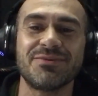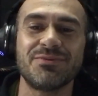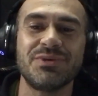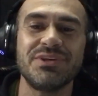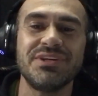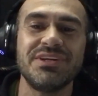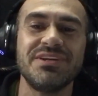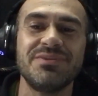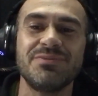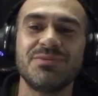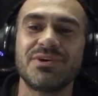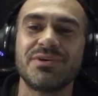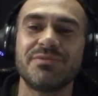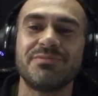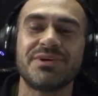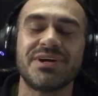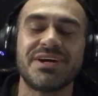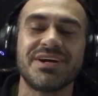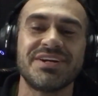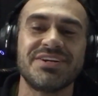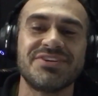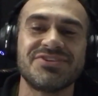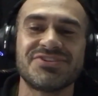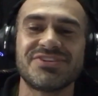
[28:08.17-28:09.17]
we need more
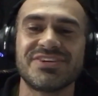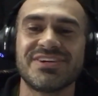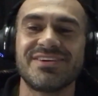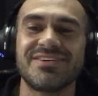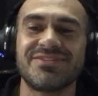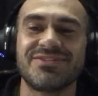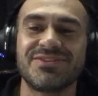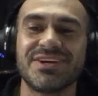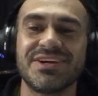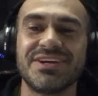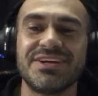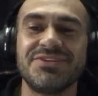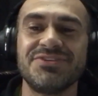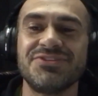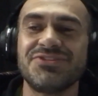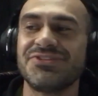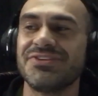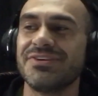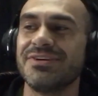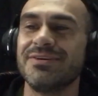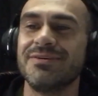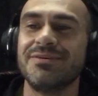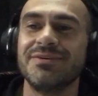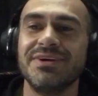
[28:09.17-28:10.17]
bodies downrange,
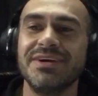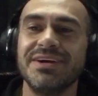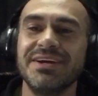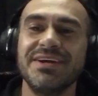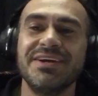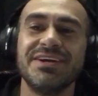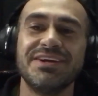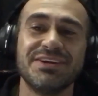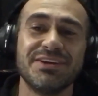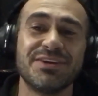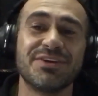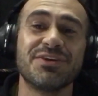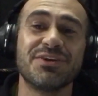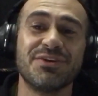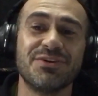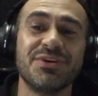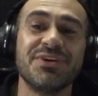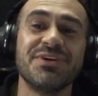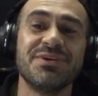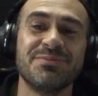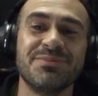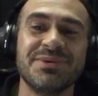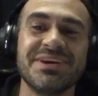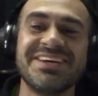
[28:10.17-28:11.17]
so you're
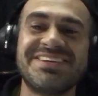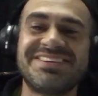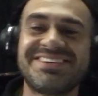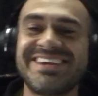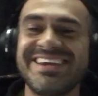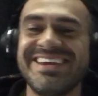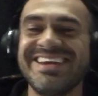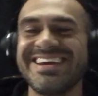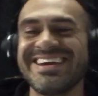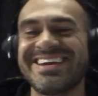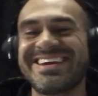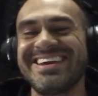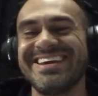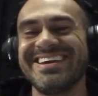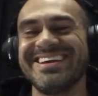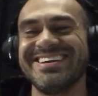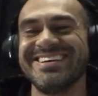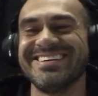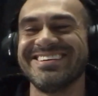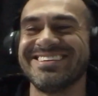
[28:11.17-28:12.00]
going to basic.